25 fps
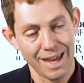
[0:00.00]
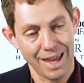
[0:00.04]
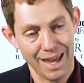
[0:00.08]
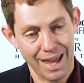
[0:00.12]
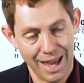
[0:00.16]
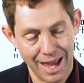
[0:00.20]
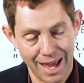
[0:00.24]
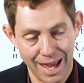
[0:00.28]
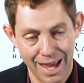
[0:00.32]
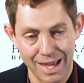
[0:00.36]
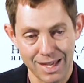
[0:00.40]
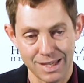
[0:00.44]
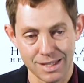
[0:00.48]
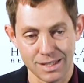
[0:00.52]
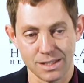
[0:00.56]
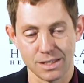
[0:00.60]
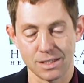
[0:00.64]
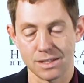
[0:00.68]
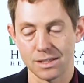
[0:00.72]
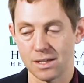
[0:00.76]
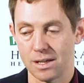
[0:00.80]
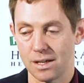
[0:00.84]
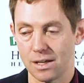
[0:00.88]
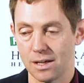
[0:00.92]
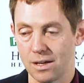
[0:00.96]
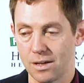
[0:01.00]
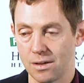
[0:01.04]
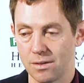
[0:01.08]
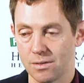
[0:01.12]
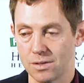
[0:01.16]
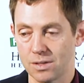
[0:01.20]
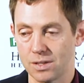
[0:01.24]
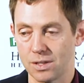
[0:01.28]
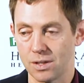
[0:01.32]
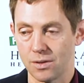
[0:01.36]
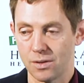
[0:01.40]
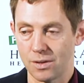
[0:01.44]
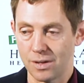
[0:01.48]
As
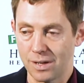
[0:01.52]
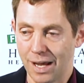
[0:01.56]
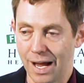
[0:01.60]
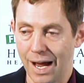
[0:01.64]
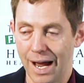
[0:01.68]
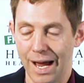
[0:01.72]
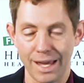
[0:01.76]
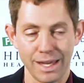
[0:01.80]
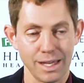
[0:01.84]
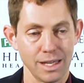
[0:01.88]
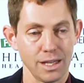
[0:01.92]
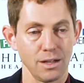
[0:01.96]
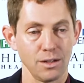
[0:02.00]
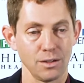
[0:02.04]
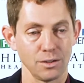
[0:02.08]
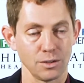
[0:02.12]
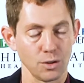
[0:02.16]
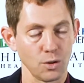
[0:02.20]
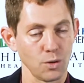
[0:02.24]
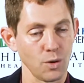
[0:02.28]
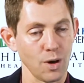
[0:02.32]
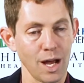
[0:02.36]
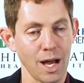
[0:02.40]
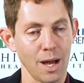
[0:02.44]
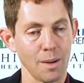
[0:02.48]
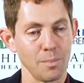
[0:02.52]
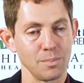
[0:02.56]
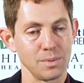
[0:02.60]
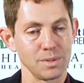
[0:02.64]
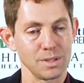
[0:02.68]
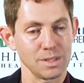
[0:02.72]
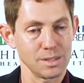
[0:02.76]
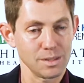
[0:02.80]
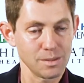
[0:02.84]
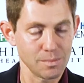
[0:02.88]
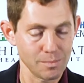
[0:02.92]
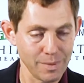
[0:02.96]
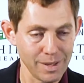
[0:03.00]
certain high yield
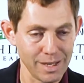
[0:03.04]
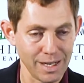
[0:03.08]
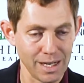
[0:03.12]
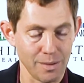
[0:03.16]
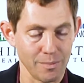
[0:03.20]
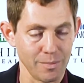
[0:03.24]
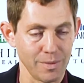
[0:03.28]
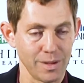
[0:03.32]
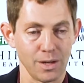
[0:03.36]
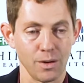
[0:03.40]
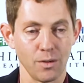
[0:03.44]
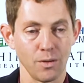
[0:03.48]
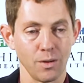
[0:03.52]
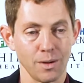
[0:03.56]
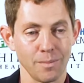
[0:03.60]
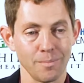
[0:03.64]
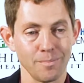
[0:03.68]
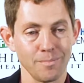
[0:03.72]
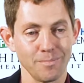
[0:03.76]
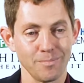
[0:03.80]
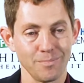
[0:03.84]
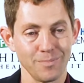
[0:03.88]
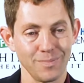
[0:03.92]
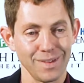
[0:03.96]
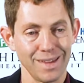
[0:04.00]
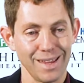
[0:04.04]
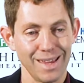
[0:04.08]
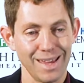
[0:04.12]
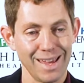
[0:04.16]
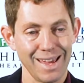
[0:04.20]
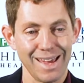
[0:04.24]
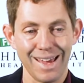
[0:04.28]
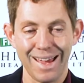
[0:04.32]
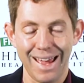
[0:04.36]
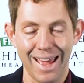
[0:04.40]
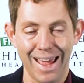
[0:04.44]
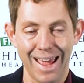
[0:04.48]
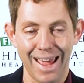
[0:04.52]
crops become the norm,
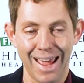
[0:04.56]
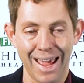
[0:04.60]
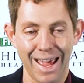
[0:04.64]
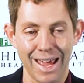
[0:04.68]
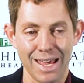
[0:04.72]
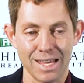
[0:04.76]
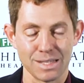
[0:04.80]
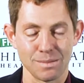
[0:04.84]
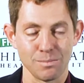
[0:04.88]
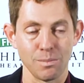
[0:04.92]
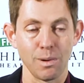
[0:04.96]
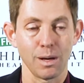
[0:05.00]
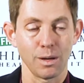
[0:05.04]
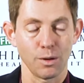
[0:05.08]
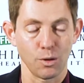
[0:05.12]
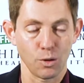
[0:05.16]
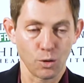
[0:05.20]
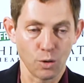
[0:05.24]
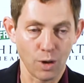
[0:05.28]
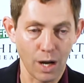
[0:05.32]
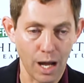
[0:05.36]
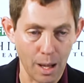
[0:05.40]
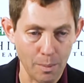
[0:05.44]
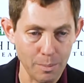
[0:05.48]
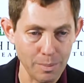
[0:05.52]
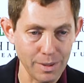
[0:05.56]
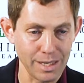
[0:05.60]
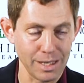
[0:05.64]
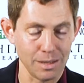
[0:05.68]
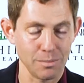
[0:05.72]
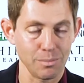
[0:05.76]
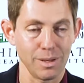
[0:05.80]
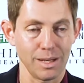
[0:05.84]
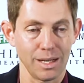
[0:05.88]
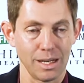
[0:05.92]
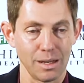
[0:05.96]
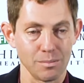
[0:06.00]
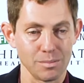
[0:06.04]
as monocropping
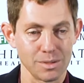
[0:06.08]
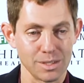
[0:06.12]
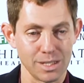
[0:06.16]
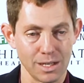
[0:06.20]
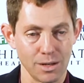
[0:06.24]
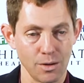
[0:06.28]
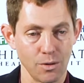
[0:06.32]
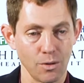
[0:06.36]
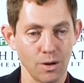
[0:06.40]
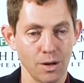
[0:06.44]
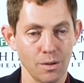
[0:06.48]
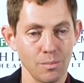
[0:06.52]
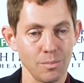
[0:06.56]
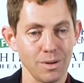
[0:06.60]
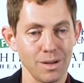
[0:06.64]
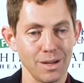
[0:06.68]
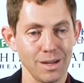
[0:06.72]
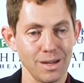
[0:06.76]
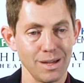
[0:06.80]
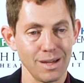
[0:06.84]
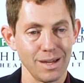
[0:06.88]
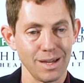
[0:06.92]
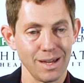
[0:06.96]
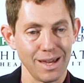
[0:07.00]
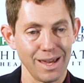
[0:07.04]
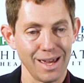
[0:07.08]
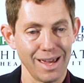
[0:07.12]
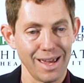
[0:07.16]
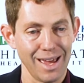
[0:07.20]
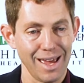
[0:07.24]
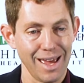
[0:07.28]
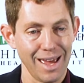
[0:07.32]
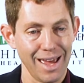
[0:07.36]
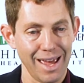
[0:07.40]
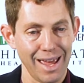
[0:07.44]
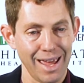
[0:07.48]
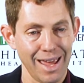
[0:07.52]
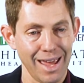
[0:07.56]
becomes the norm,
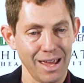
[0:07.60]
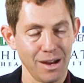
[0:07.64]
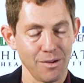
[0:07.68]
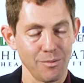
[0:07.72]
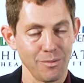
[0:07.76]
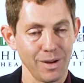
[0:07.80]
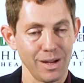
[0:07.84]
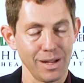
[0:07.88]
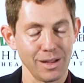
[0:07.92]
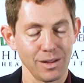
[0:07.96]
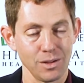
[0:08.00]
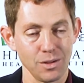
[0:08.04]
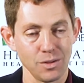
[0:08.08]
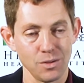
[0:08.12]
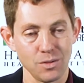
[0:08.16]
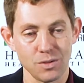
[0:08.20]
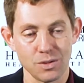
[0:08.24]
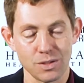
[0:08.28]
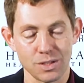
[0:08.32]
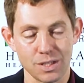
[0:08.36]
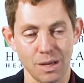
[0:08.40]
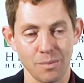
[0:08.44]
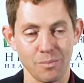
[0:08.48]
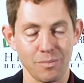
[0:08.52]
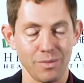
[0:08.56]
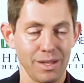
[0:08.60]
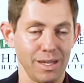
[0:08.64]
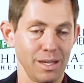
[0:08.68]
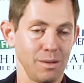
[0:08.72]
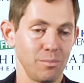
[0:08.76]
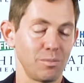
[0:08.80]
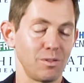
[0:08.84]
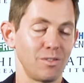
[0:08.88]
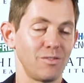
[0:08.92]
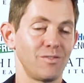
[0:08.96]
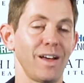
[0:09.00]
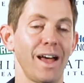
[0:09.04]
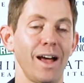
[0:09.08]
and we lose something
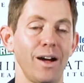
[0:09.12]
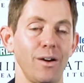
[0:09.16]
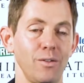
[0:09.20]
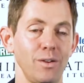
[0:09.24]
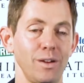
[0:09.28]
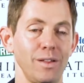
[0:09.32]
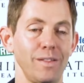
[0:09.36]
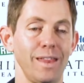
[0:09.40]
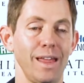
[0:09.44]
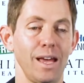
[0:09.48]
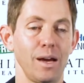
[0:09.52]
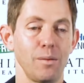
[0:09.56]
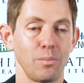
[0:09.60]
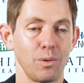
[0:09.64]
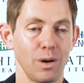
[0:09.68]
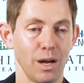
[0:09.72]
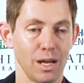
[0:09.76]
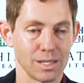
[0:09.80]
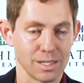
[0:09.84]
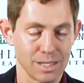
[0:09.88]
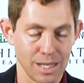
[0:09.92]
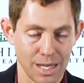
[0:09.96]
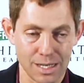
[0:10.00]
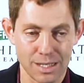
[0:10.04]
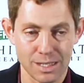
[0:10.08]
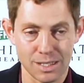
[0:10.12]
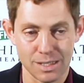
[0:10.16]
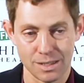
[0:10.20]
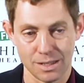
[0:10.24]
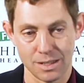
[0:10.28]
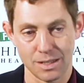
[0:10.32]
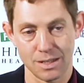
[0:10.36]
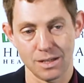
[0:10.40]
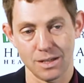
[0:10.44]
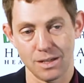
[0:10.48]
profound in that process